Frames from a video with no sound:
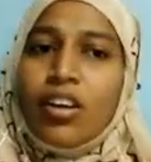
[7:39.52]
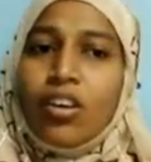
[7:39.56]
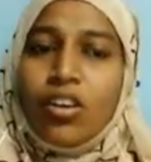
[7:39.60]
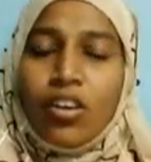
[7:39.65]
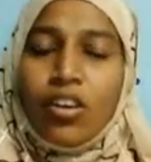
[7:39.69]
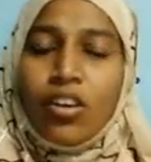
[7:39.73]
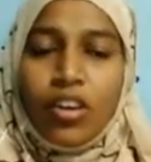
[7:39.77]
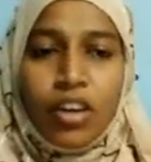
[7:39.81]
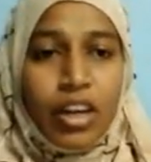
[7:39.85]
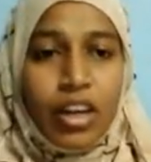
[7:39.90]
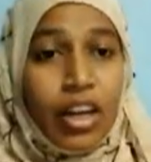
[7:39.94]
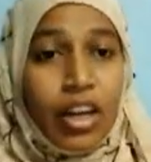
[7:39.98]

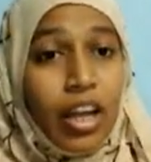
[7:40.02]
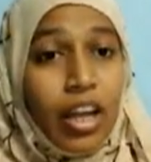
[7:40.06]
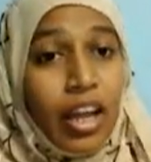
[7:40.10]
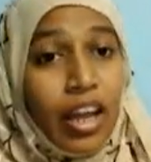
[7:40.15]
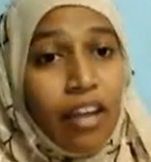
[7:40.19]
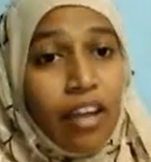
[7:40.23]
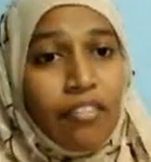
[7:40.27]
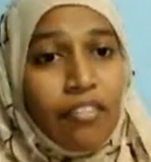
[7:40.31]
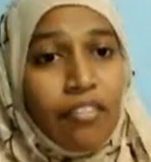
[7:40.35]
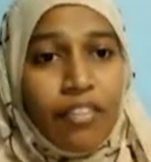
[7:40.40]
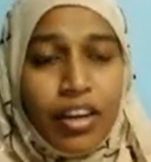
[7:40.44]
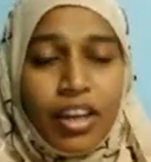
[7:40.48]
On an
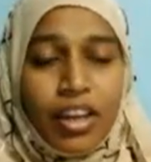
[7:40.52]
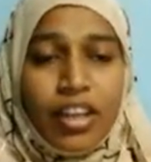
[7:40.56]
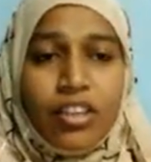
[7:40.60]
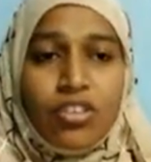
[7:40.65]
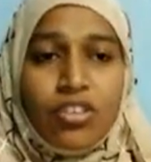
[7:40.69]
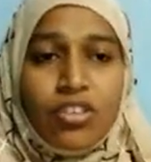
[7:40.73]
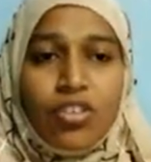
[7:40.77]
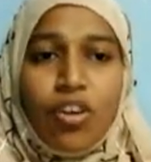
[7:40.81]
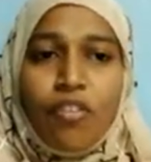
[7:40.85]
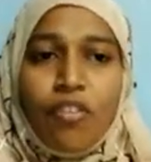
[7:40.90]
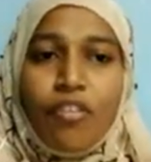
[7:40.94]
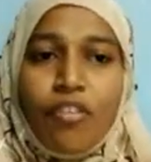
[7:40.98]

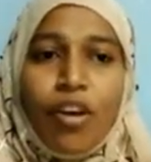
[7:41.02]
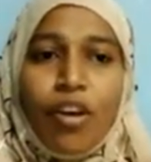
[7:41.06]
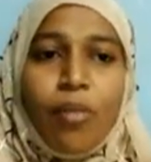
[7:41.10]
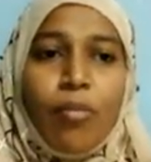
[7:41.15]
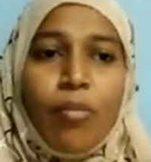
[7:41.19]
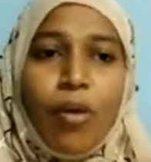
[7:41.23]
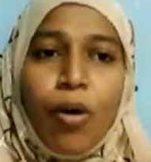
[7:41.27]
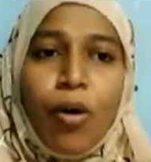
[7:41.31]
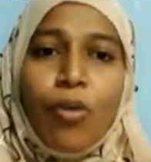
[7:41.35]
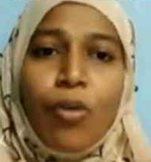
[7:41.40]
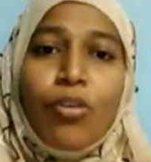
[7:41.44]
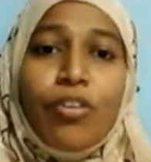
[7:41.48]
average of
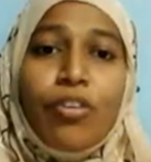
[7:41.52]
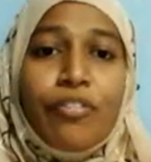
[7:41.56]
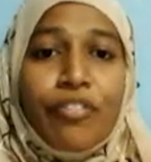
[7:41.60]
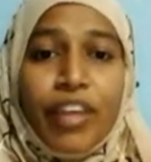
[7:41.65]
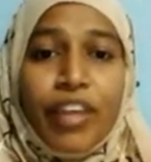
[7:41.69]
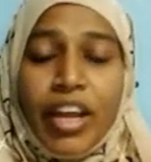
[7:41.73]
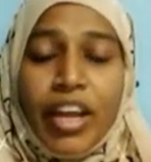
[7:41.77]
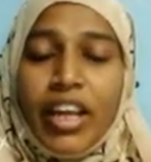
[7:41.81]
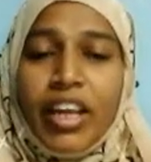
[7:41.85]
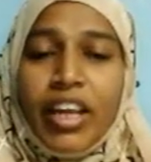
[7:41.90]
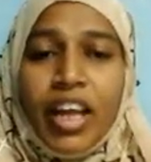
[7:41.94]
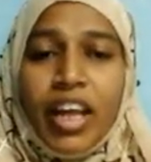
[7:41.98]
about
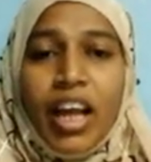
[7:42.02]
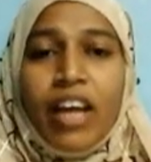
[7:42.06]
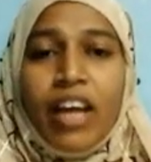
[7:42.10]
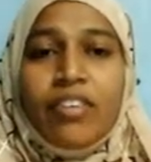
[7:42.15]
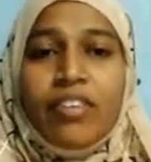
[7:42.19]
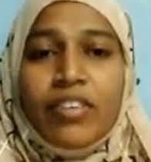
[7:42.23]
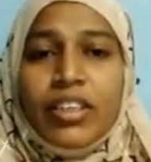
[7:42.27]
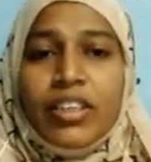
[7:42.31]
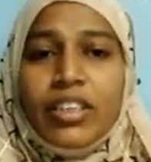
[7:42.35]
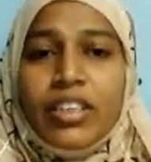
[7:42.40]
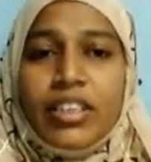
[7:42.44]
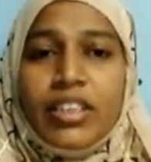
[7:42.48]
5
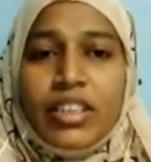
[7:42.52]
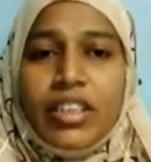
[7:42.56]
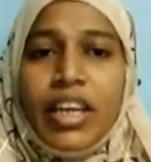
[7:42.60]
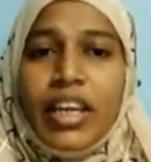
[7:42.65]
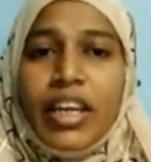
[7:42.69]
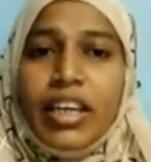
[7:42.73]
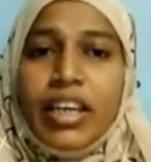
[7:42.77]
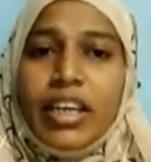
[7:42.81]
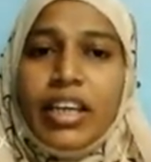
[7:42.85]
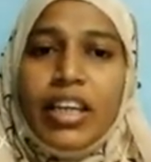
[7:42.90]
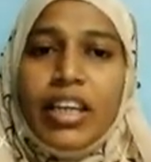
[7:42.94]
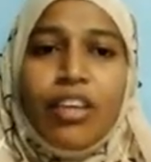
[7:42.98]
hours
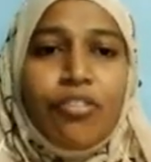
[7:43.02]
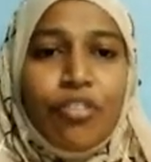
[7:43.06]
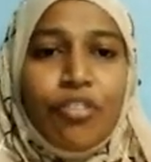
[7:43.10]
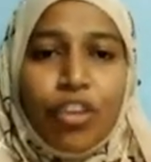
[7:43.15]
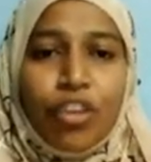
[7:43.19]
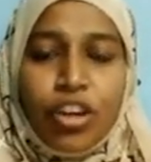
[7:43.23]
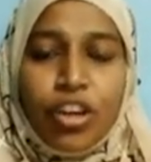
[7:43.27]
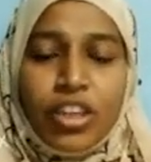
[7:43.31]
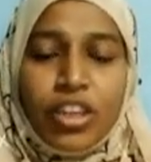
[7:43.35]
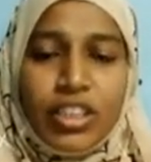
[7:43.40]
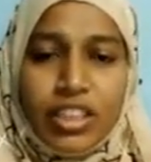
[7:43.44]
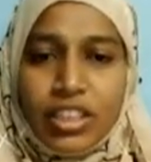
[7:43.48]
daily
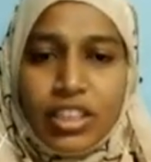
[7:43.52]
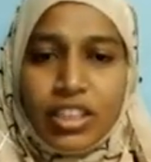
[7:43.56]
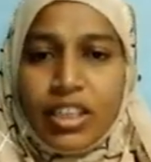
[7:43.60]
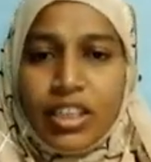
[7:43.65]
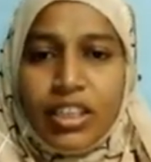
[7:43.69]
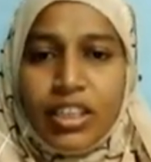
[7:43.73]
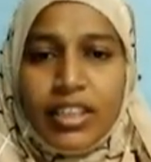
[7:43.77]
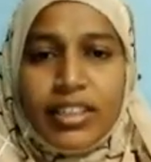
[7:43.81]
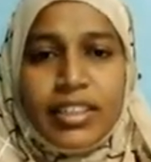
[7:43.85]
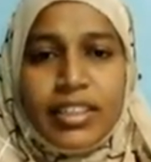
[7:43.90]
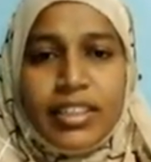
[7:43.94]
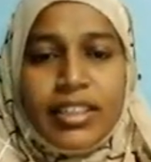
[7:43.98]
for her
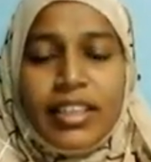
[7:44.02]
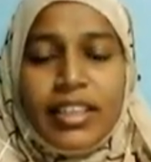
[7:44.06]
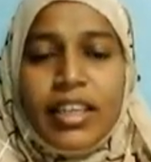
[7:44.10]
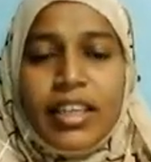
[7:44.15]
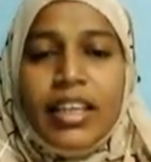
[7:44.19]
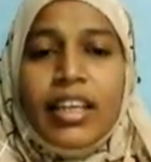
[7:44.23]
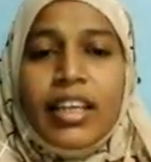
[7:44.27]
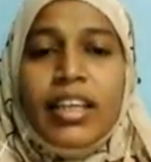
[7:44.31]
studies.